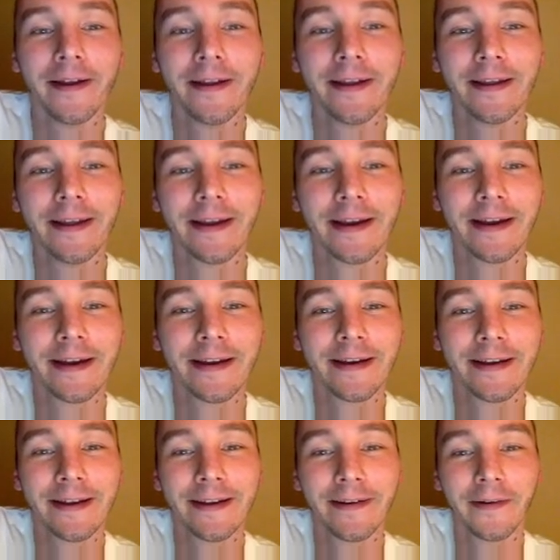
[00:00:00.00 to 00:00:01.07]
yeah,
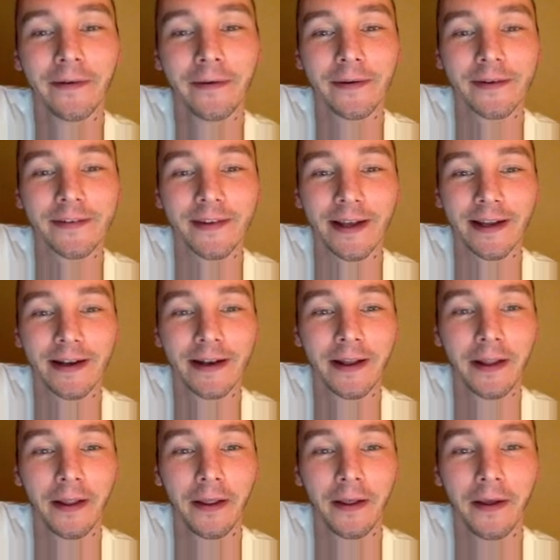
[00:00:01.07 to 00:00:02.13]
what's that?
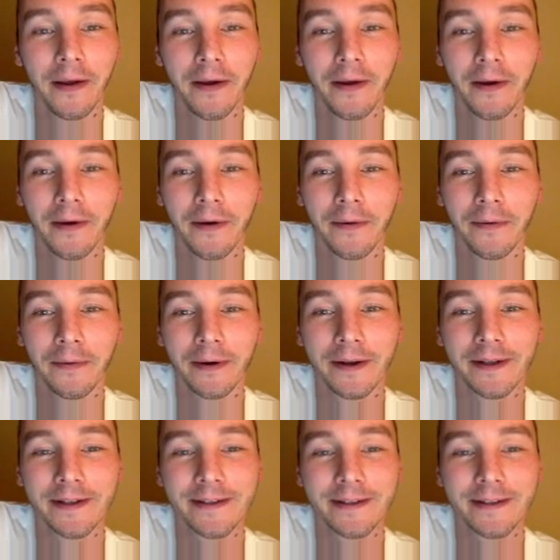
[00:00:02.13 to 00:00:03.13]
What's